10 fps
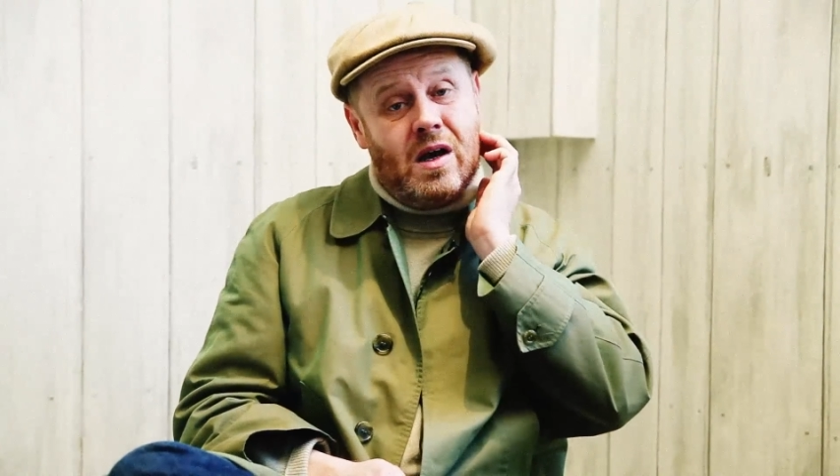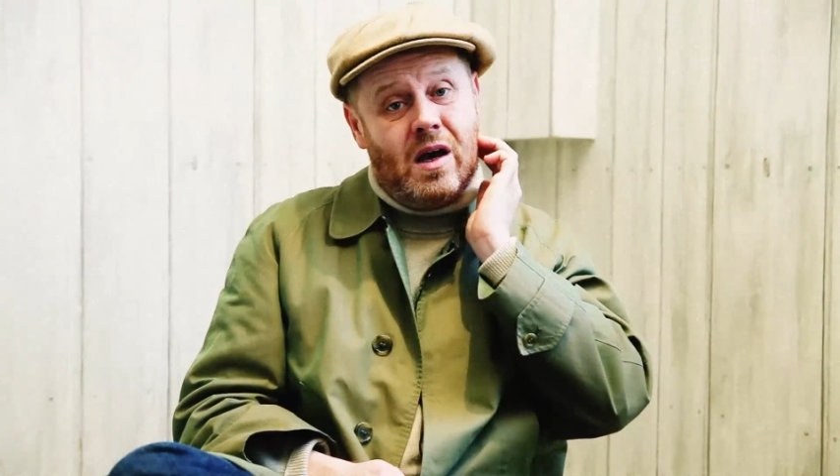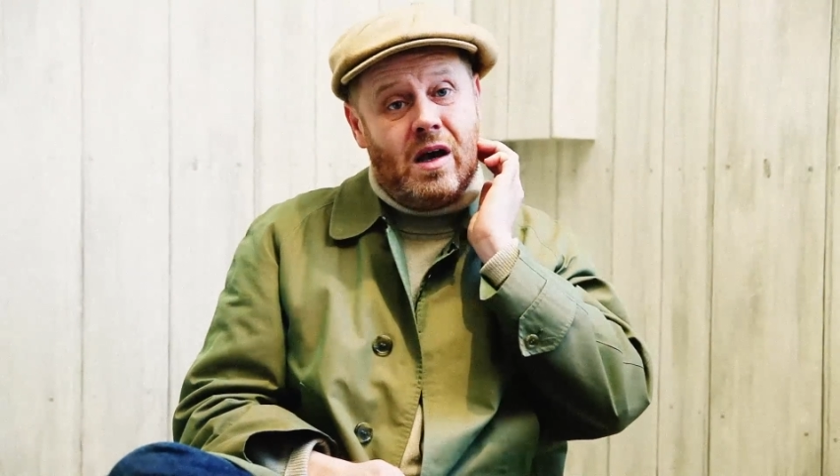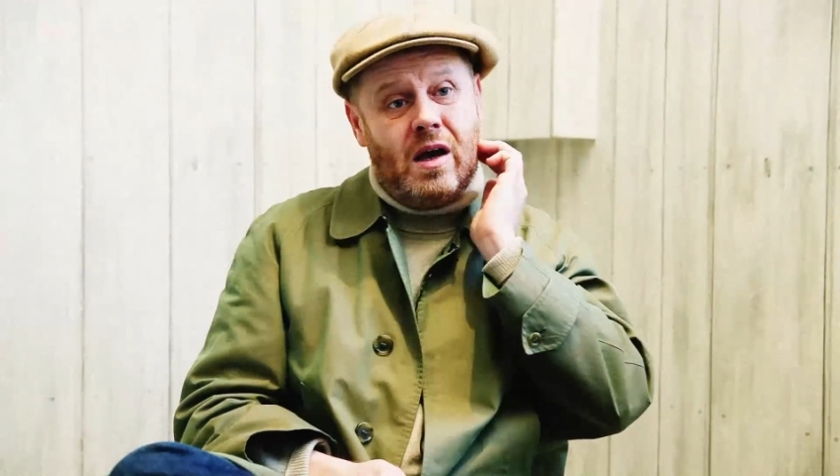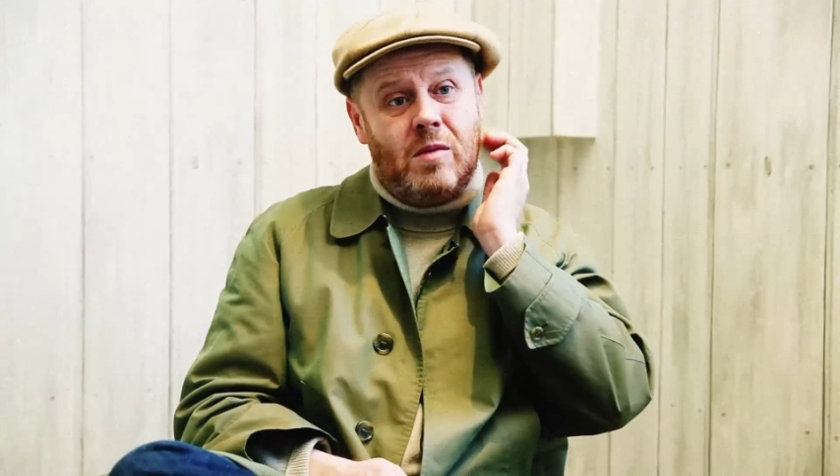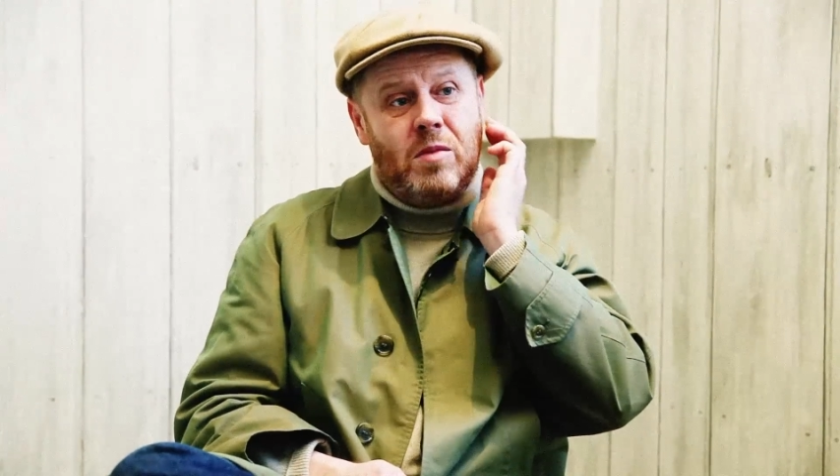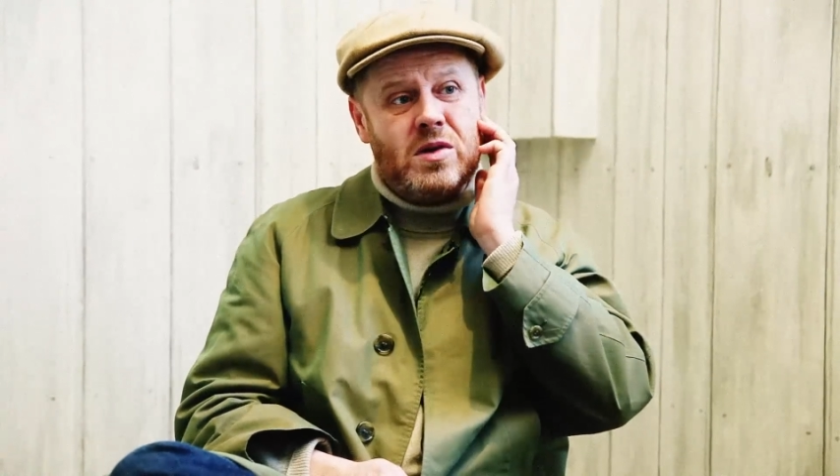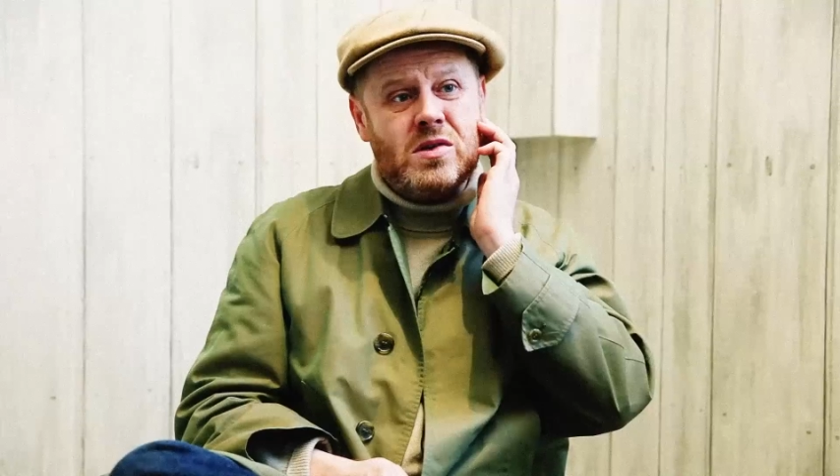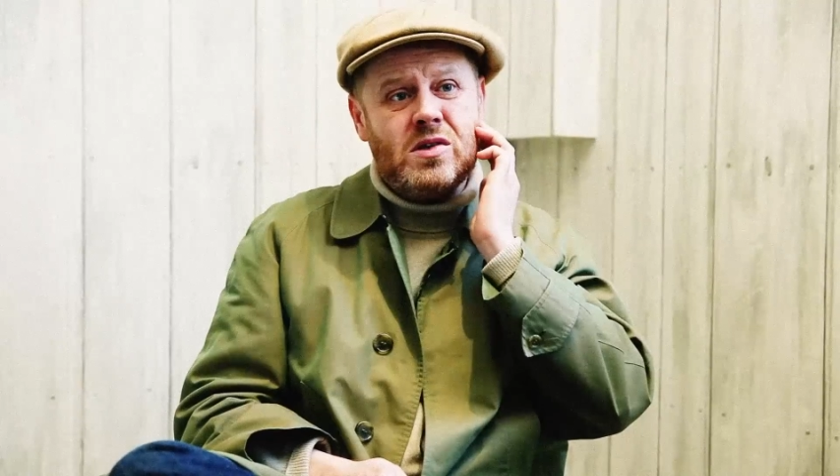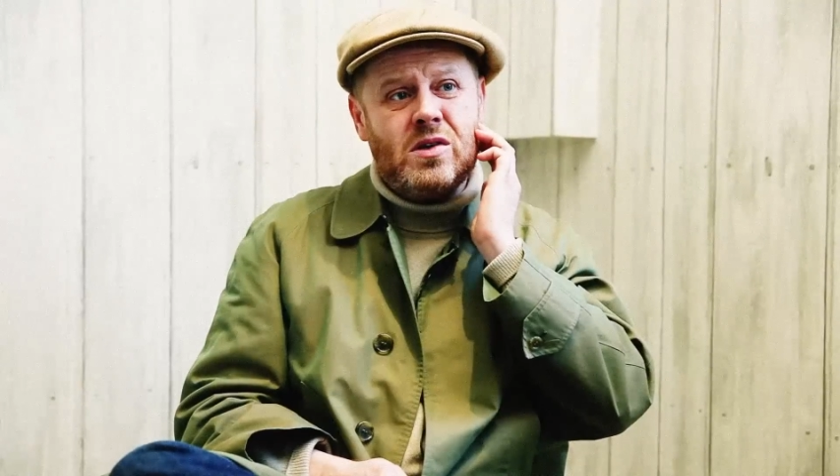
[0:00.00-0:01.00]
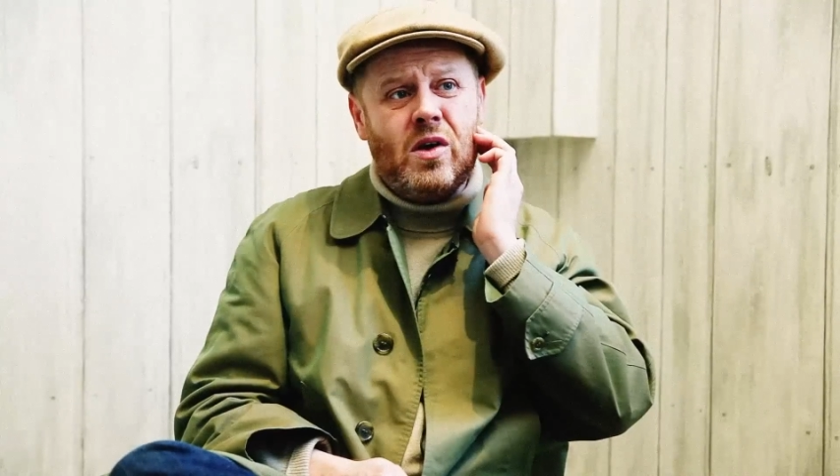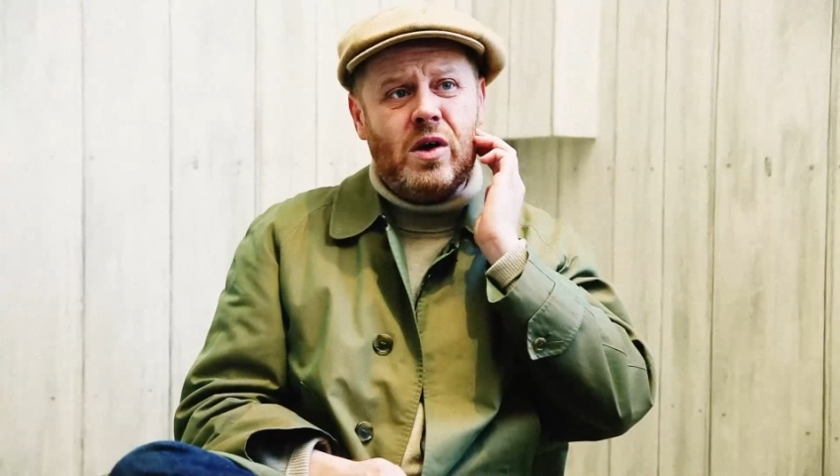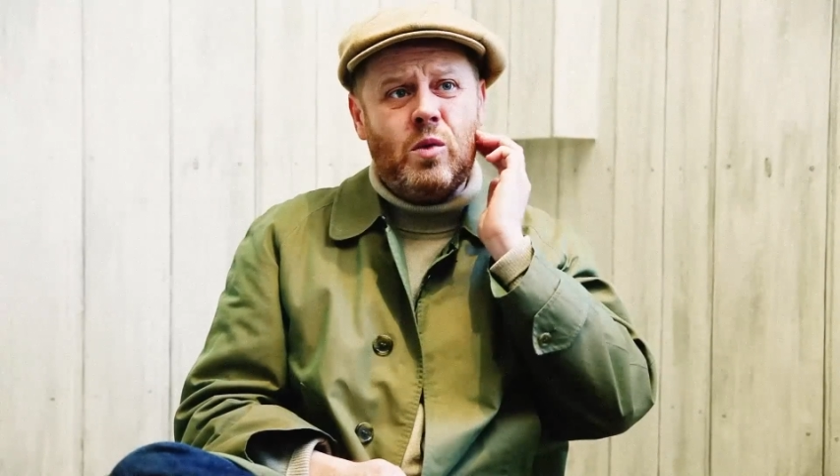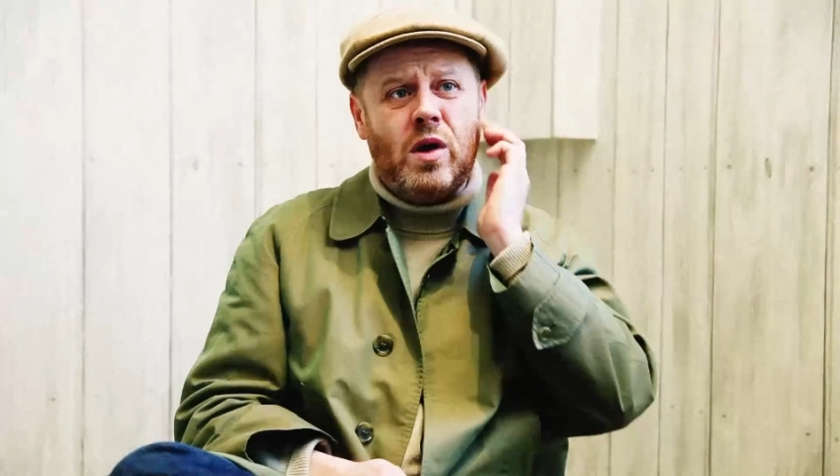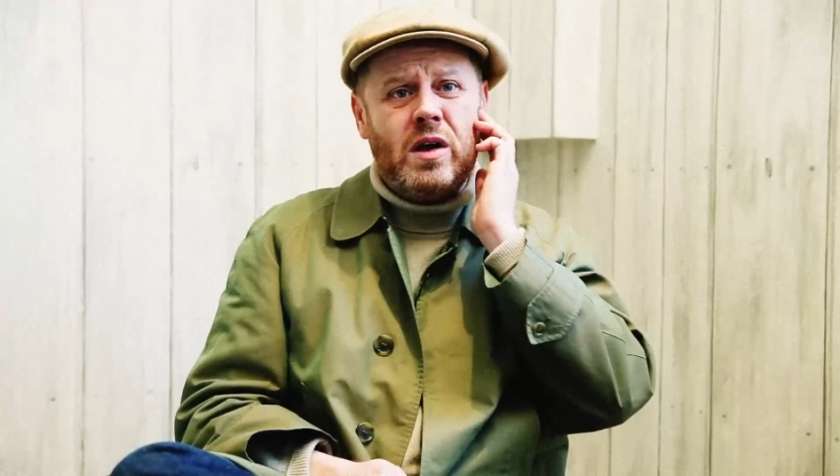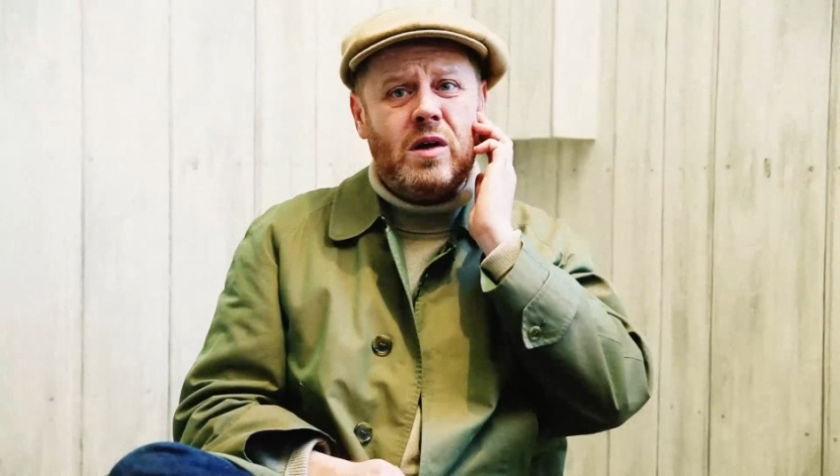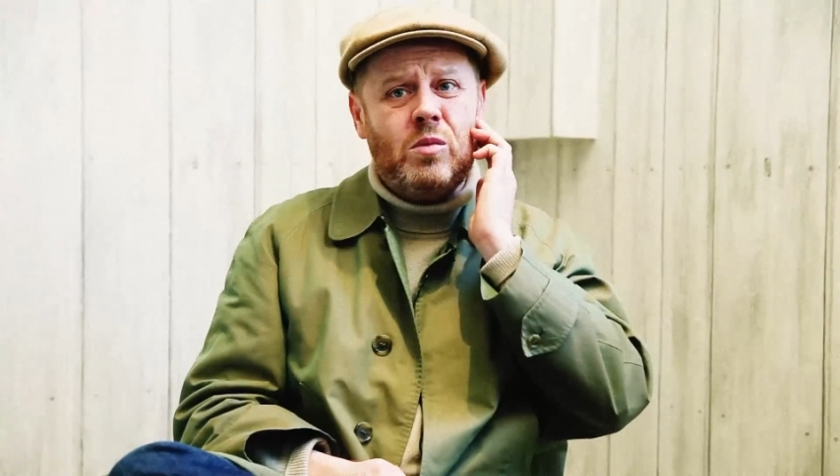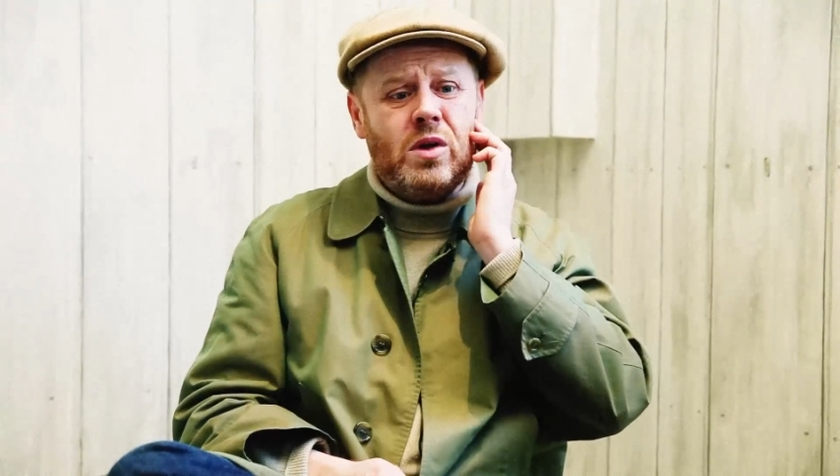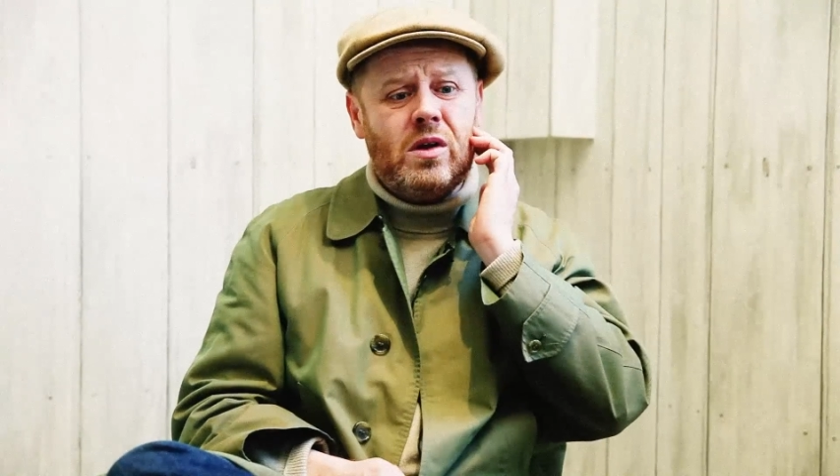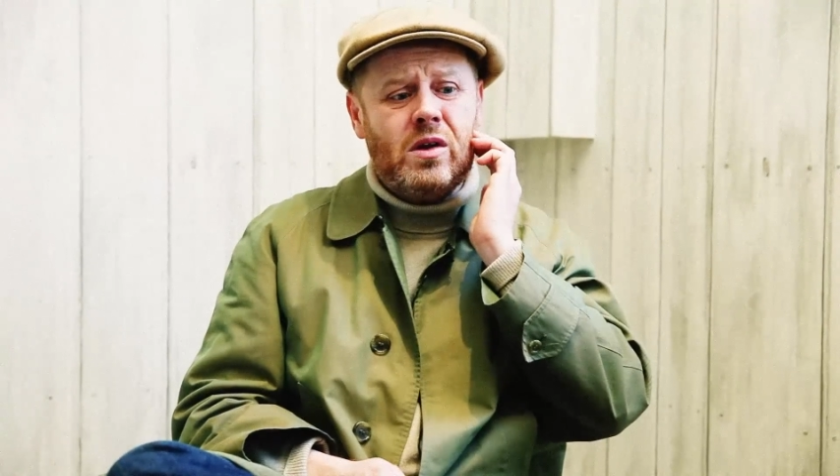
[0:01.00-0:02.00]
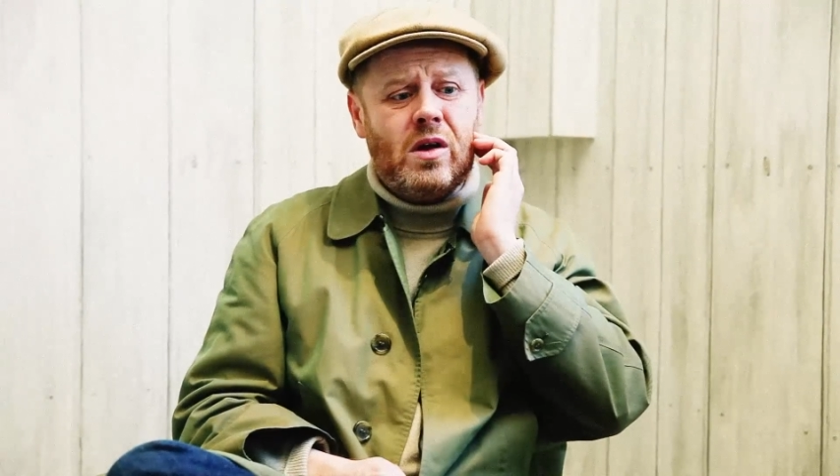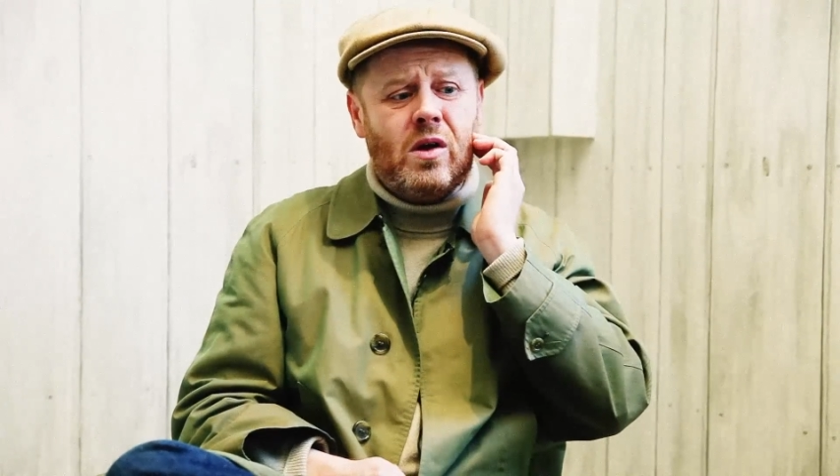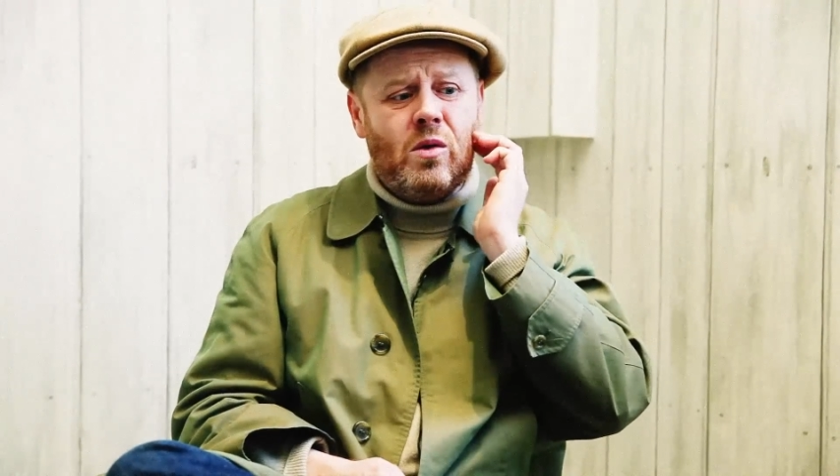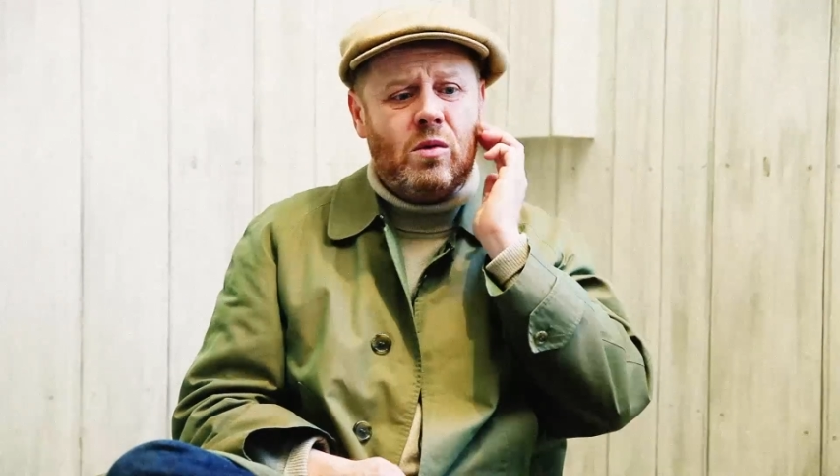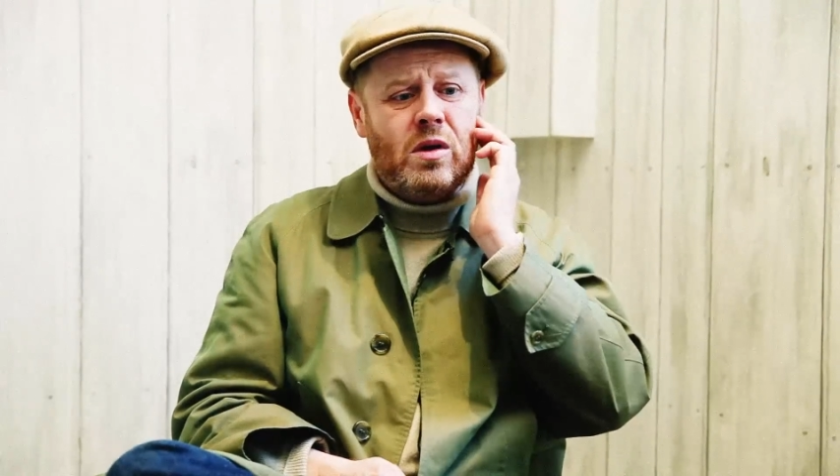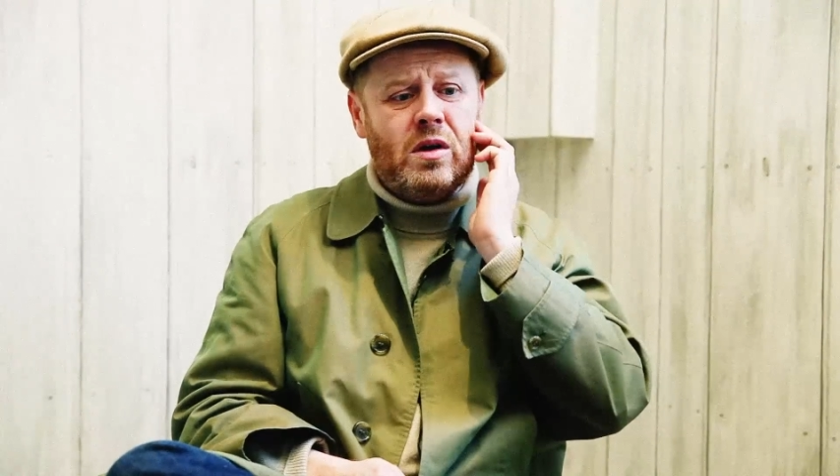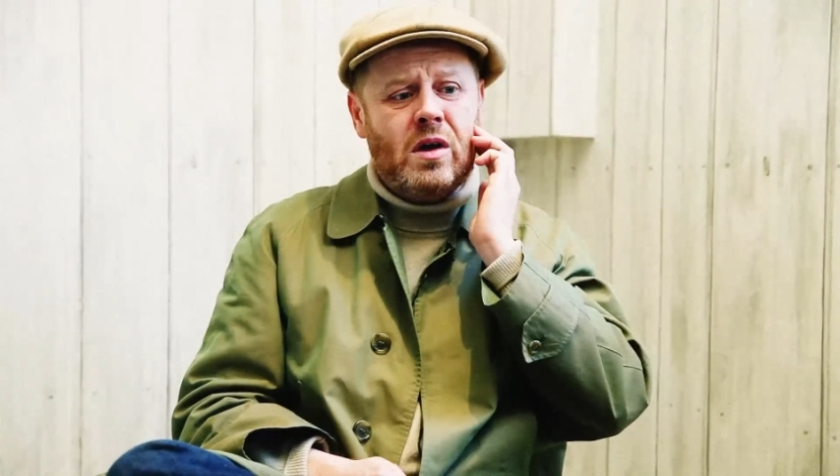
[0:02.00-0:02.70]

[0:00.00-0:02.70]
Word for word: I started working with Noel